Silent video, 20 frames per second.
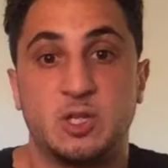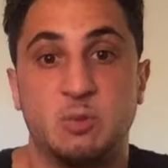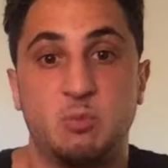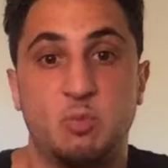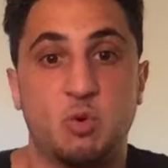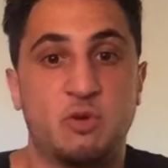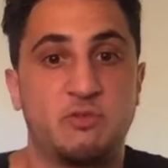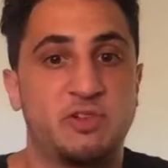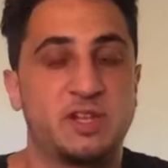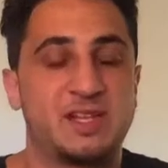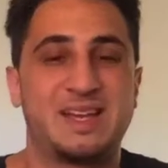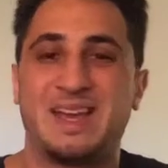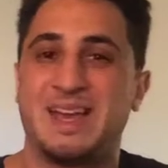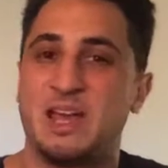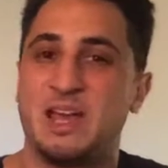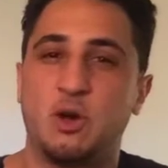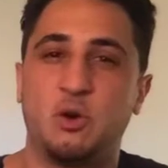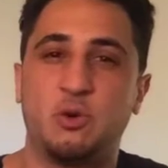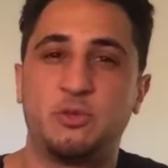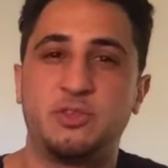more of like a
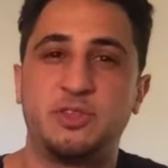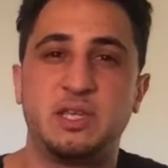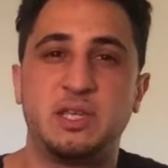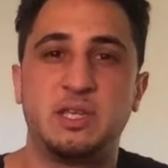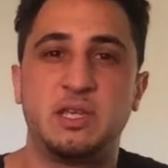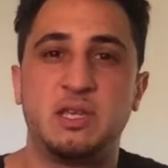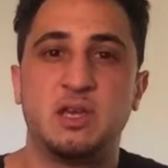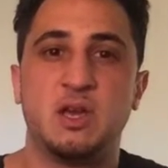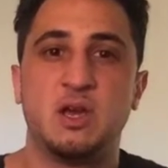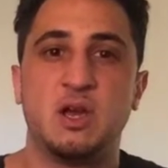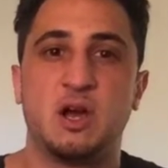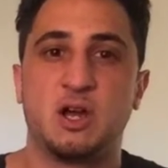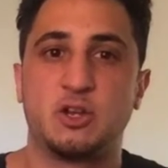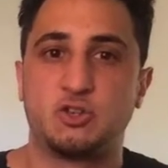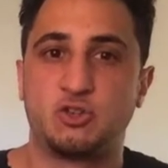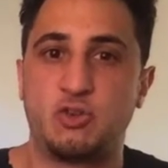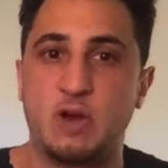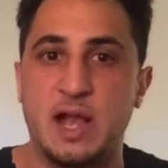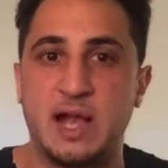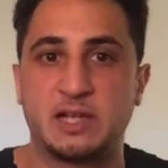healthy,
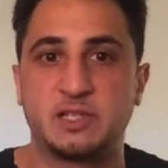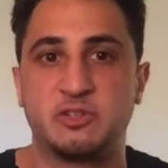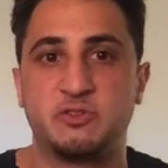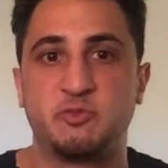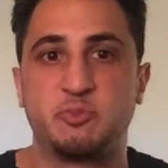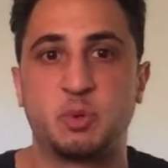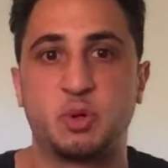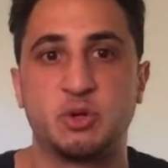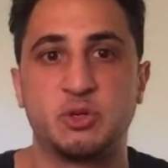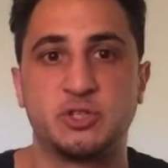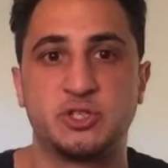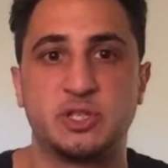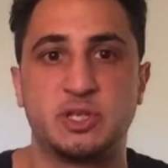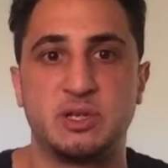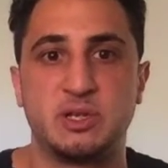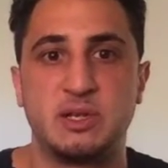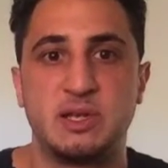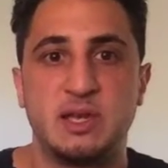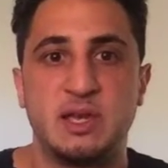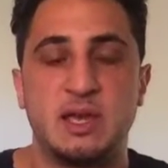attractive
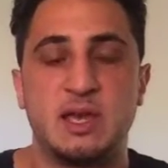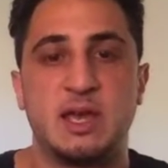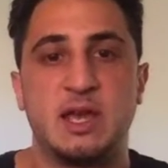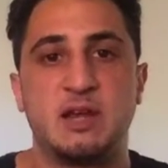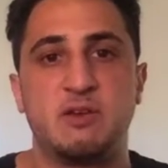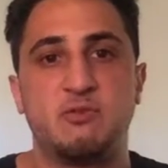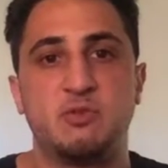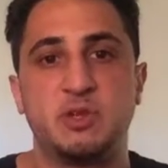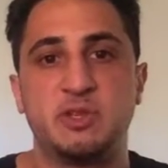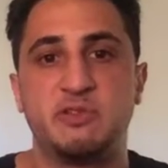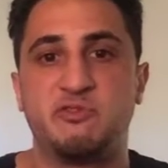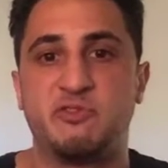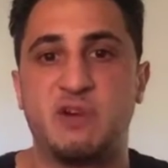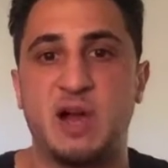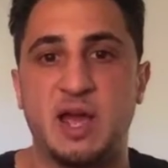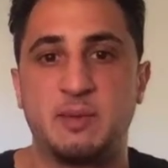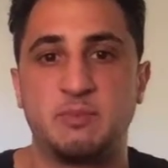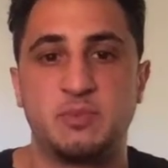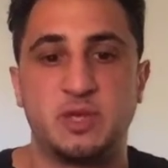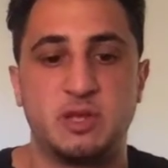person, and it really
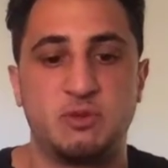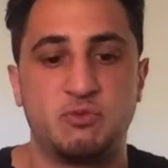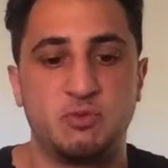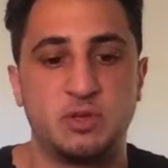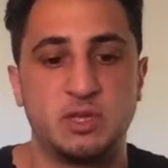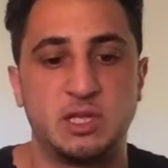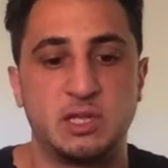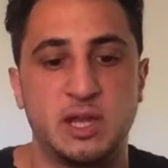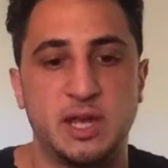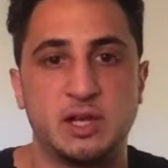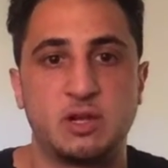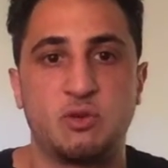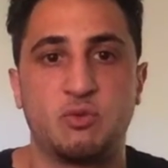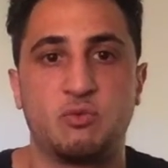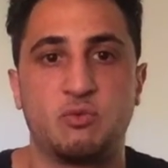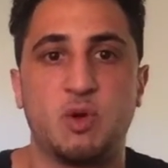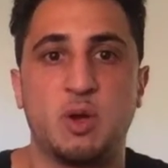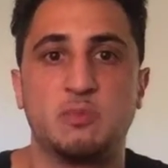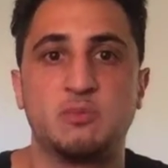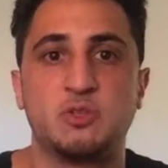vibe. It really like
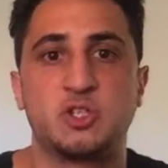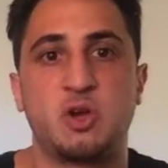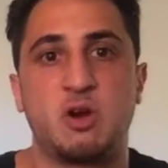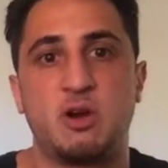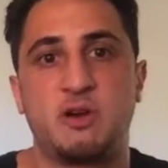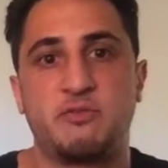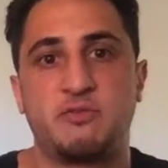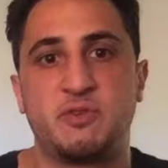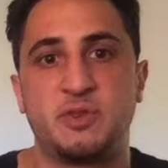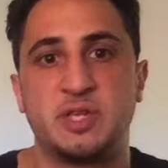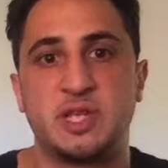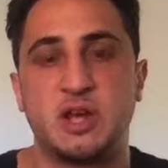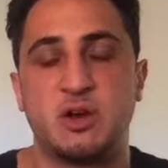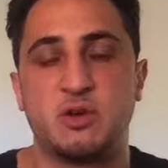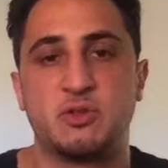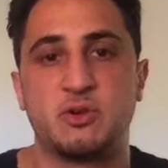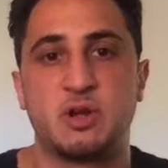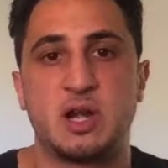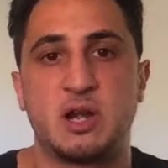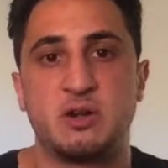rubs off on the
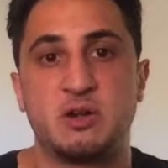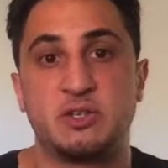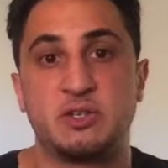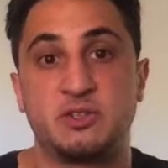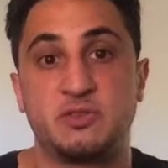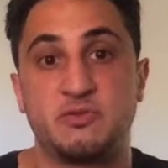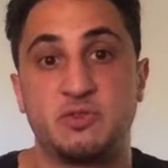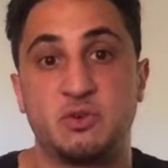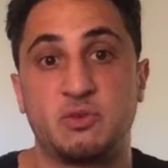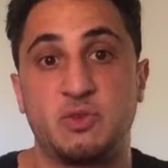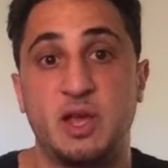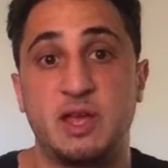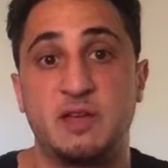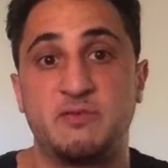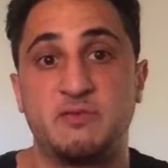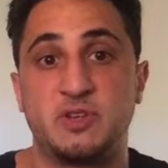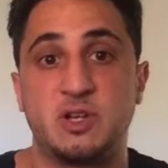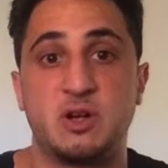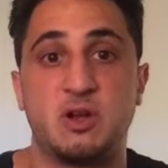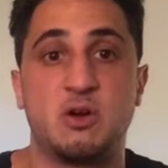other areas of your
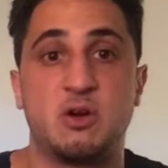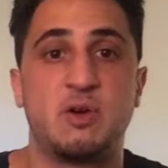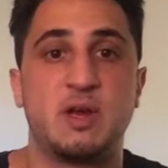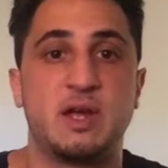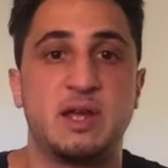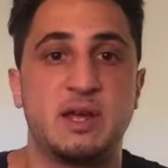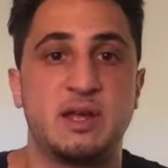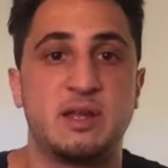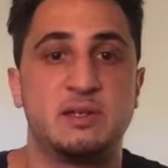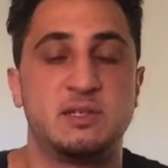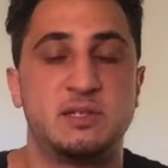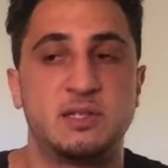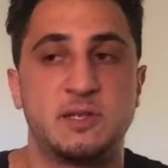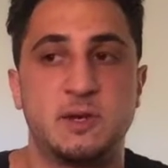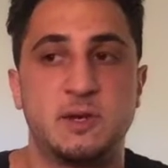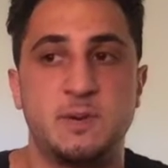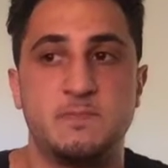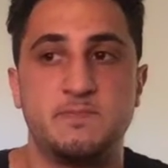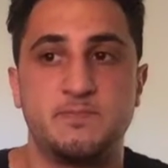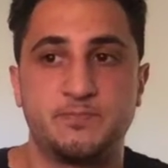life, you know. And
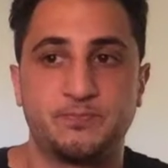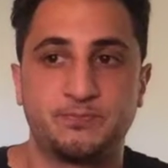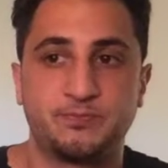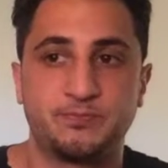um,